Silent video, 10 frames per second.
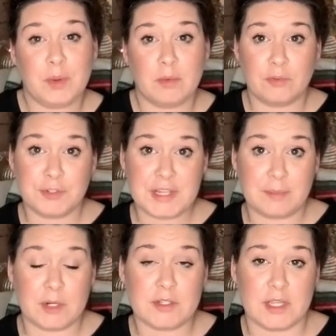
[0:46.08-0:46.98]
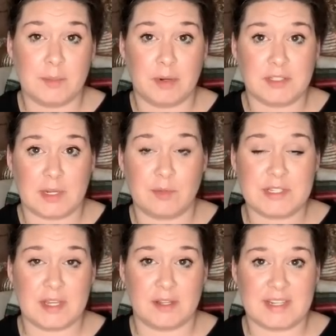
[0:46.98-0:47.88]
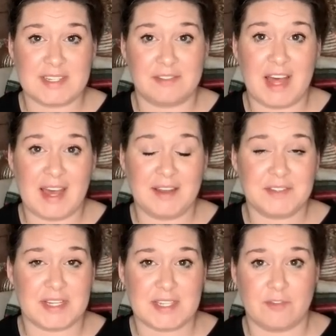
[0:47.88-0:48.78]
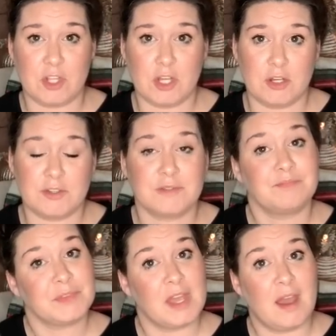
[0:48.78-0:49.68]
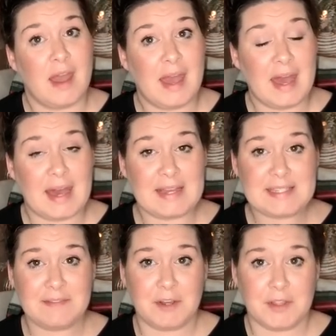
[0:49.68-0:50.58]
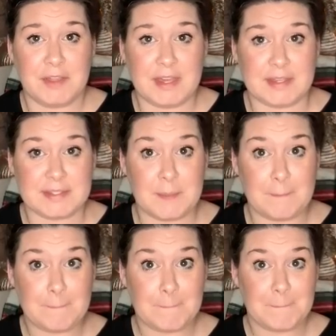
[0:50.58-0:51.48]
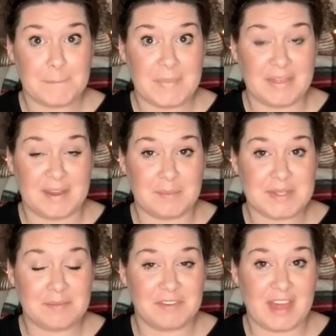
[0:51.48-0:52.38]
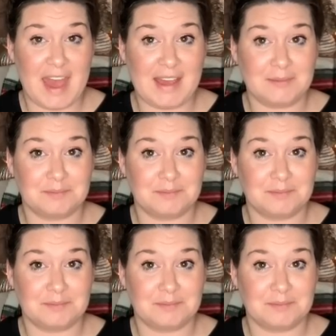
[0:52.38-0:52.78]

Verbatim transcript: I'm a full-time nurse and a part-time reseller. I save lives, I save clothes, I save all the things. Thumbs up for that.